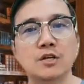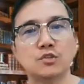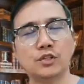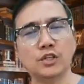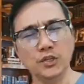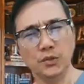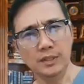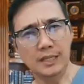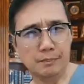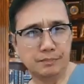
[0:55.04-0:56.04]
So the
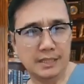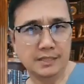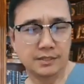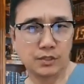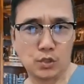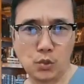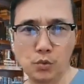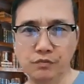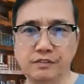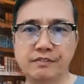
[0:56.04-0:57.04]
newly updated
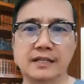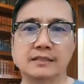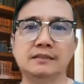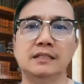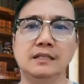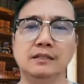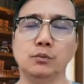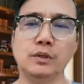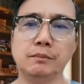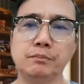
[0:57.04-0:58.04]
COVID
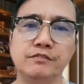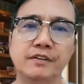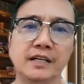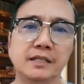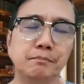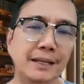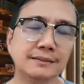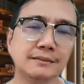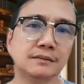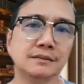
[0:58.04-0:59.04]
vaccine will provide the
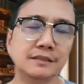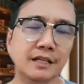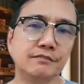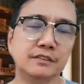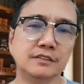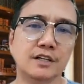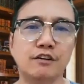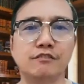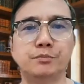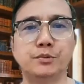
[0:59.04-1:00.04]
best level
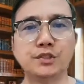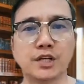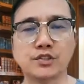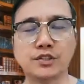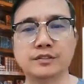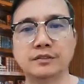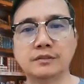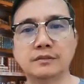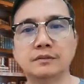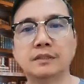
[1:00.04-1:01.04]
of protection